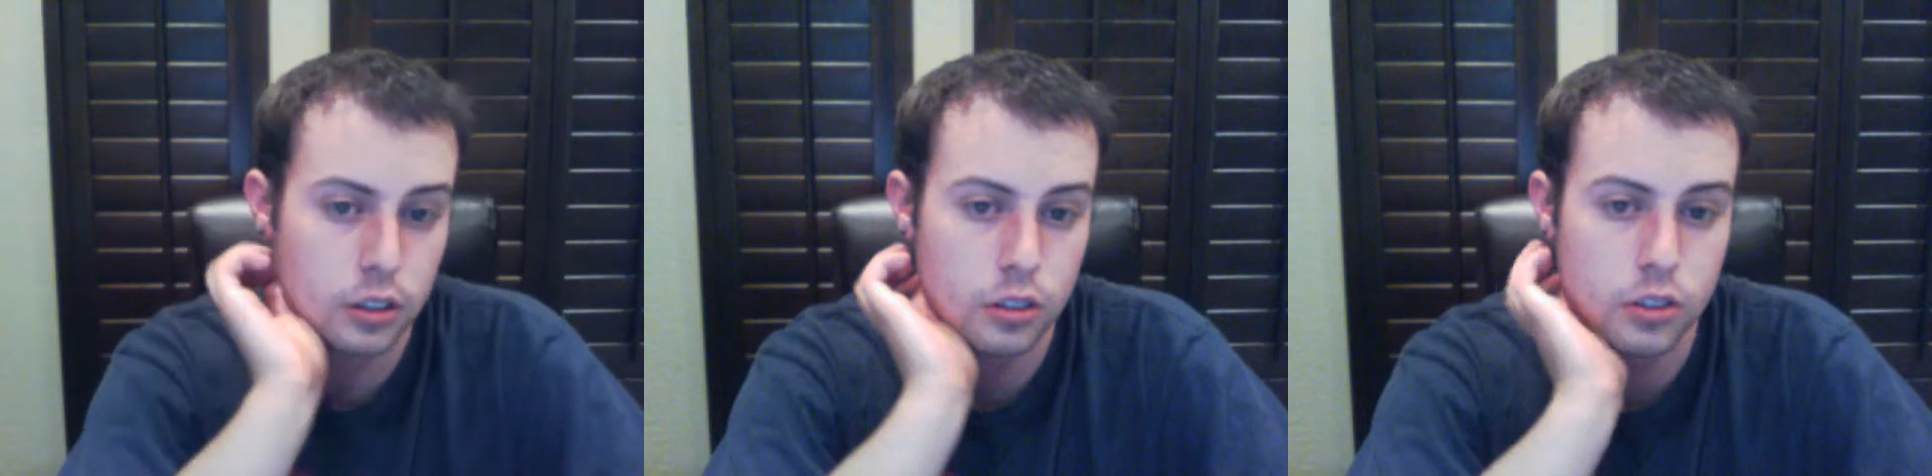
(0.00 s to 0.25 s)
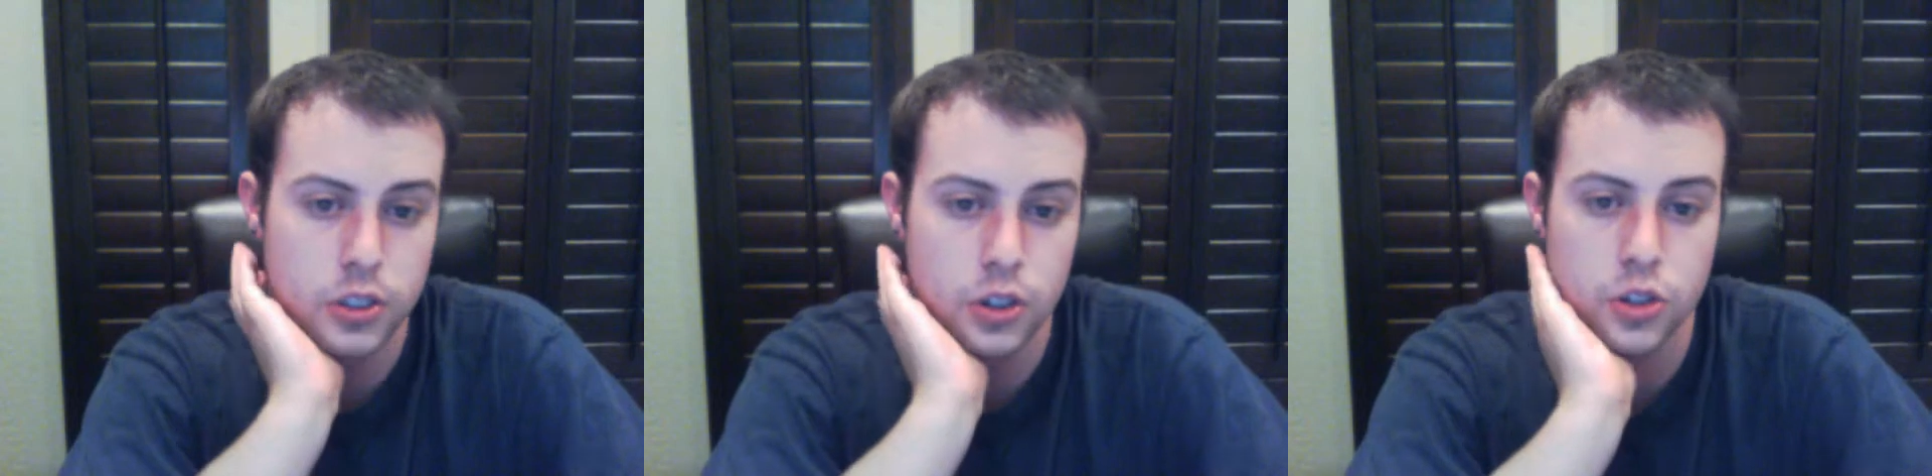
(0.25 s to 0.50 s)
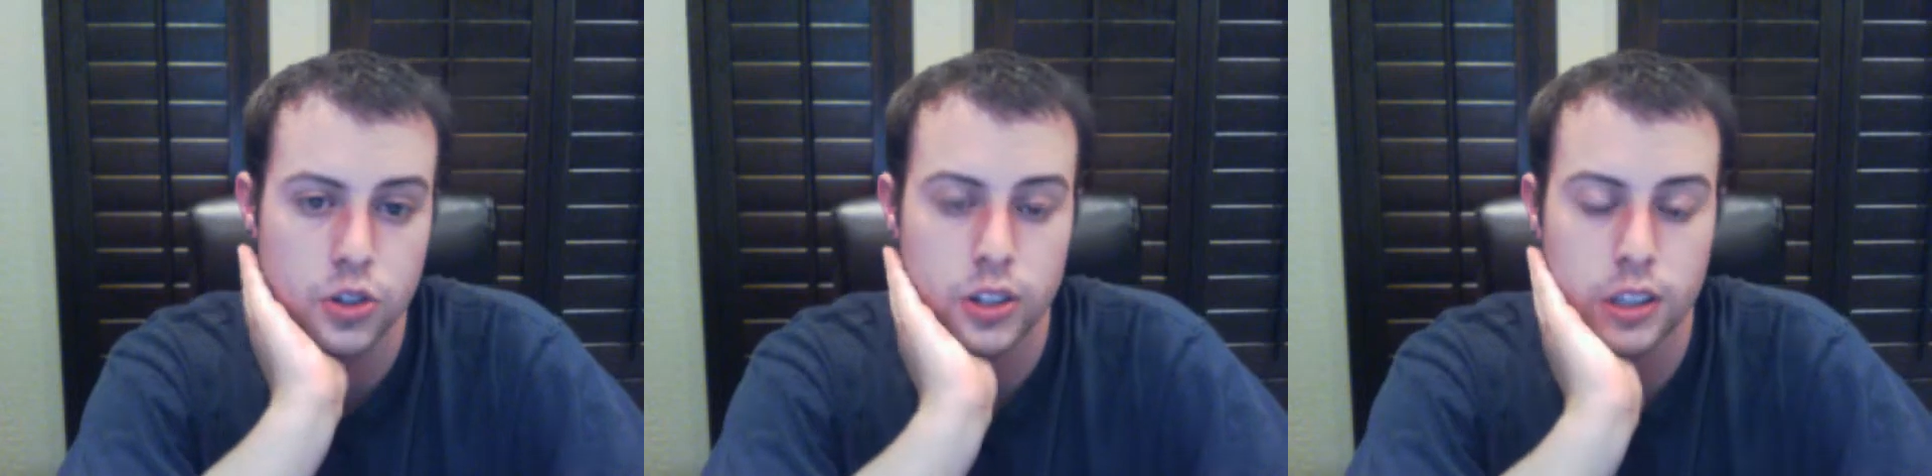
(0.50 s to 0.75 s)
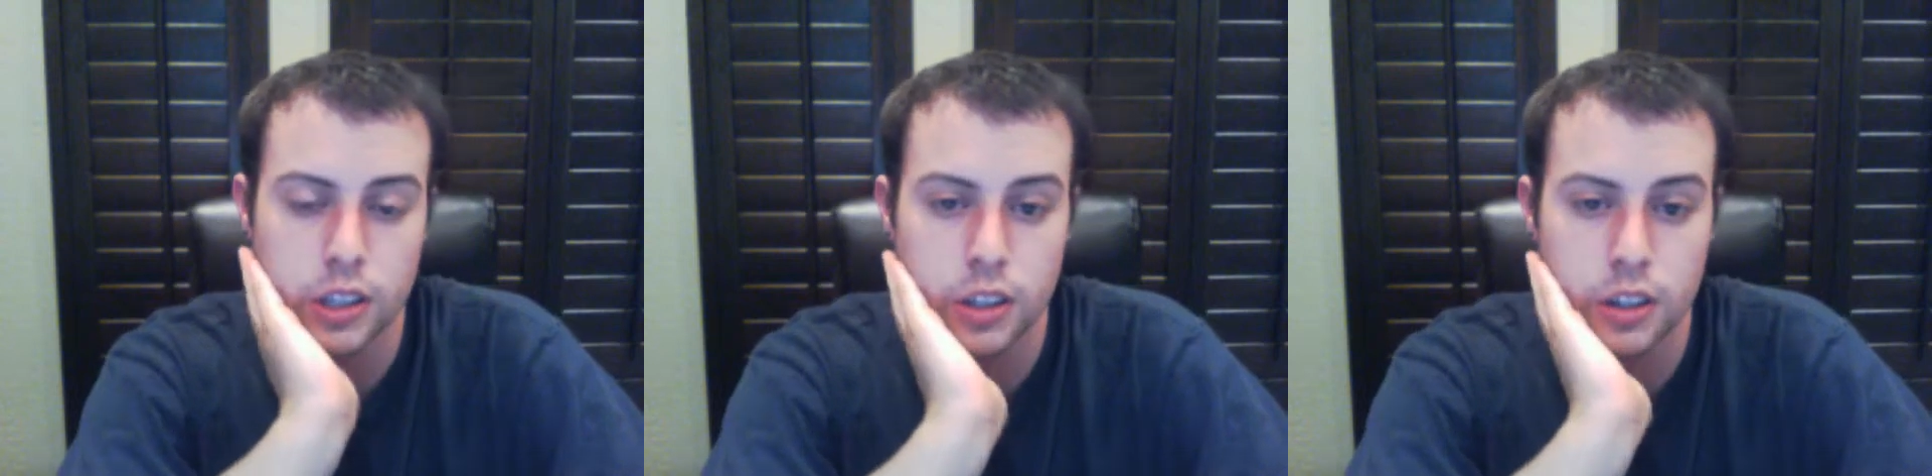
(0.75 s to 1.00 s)

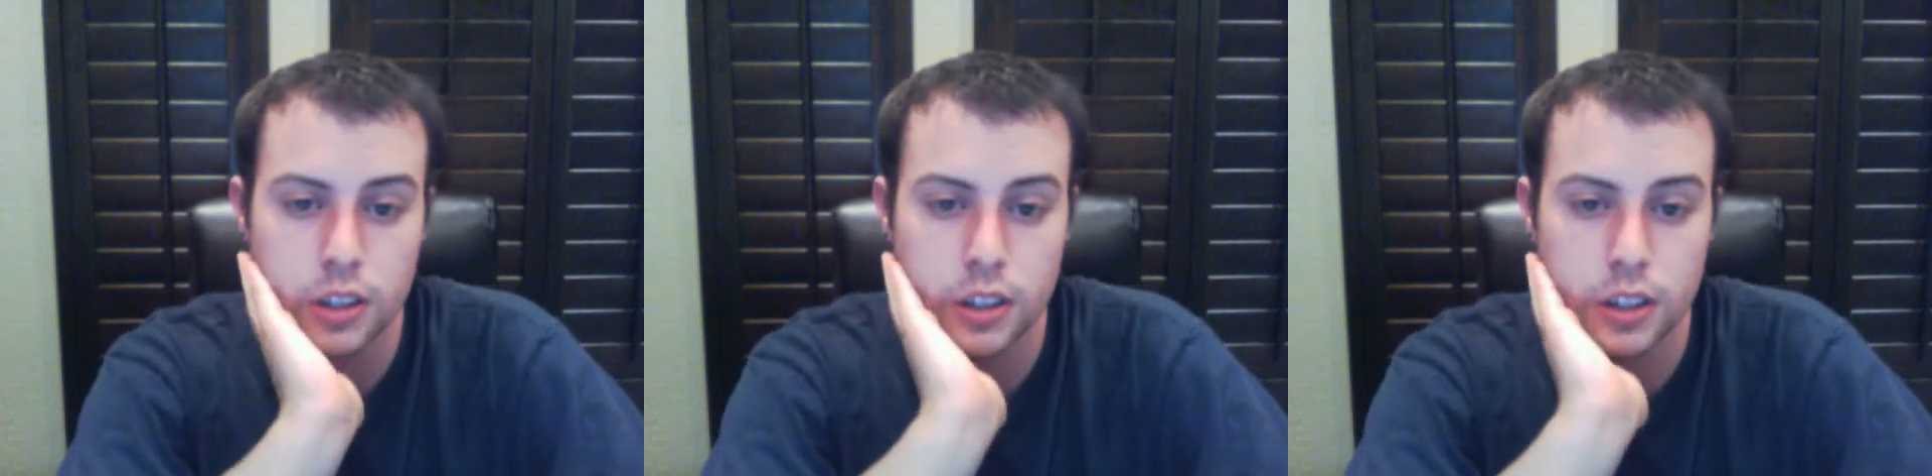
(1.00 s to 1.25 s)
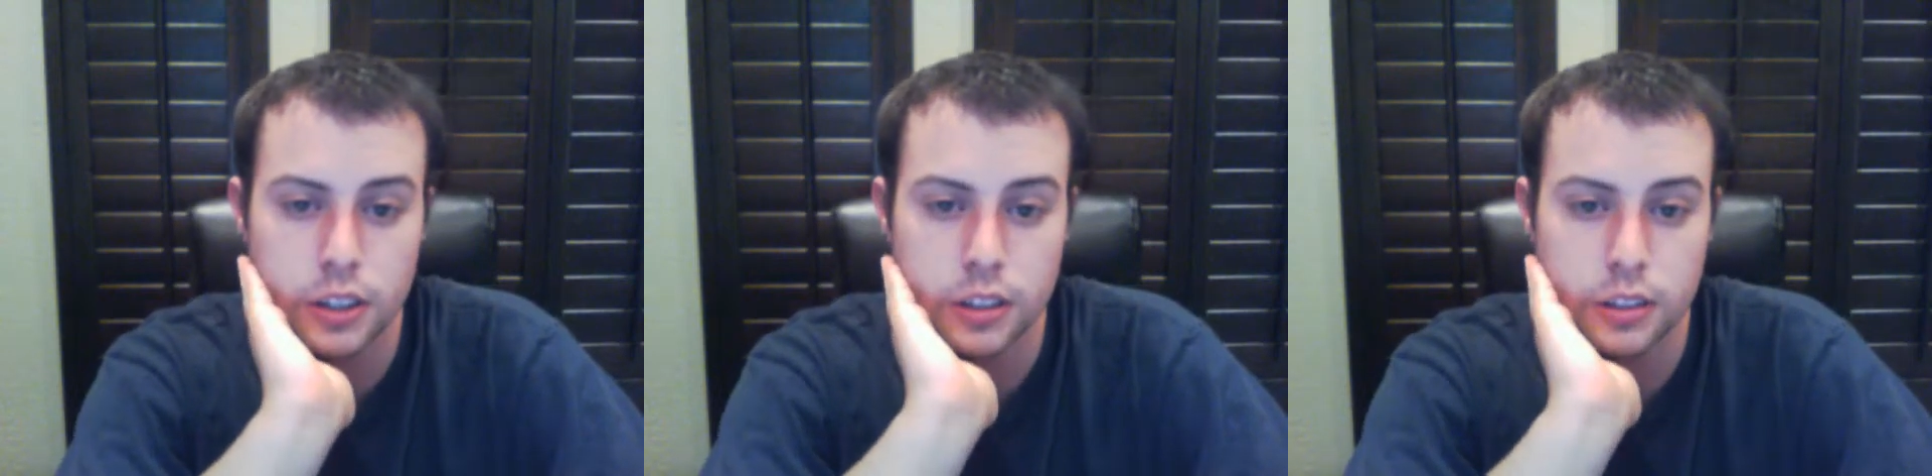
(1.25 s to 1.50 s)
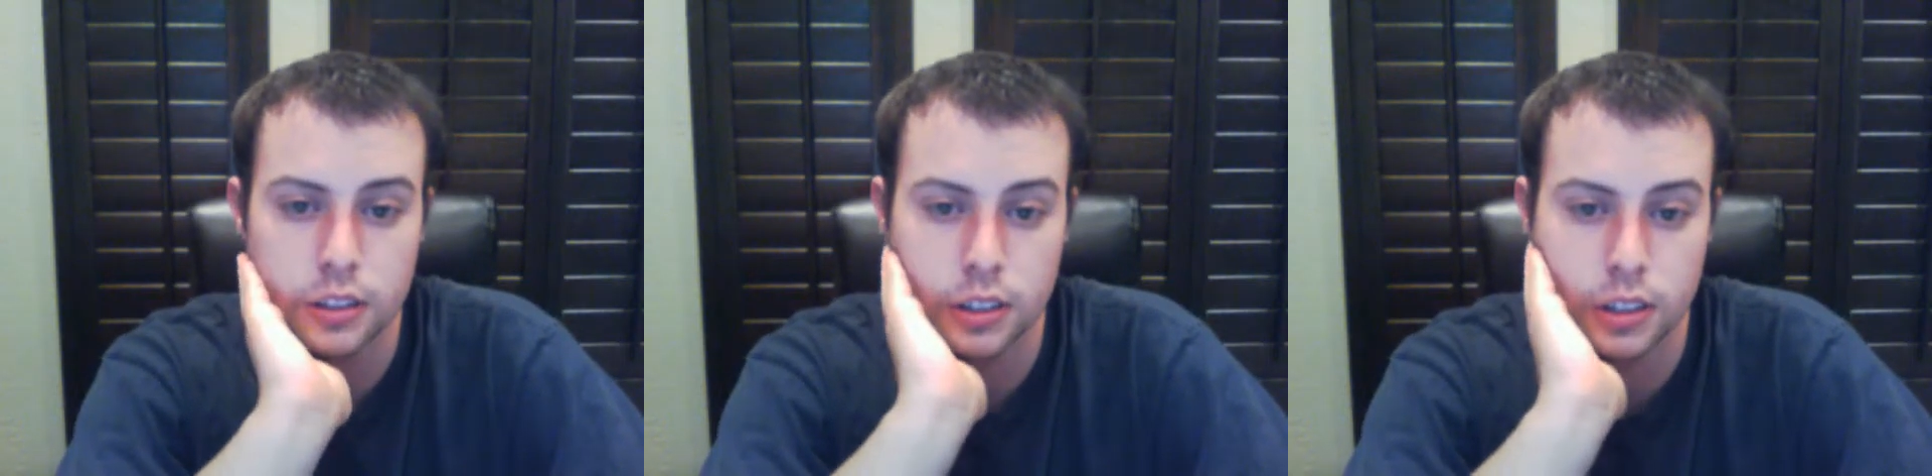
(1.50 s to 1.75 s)
surgeon here, and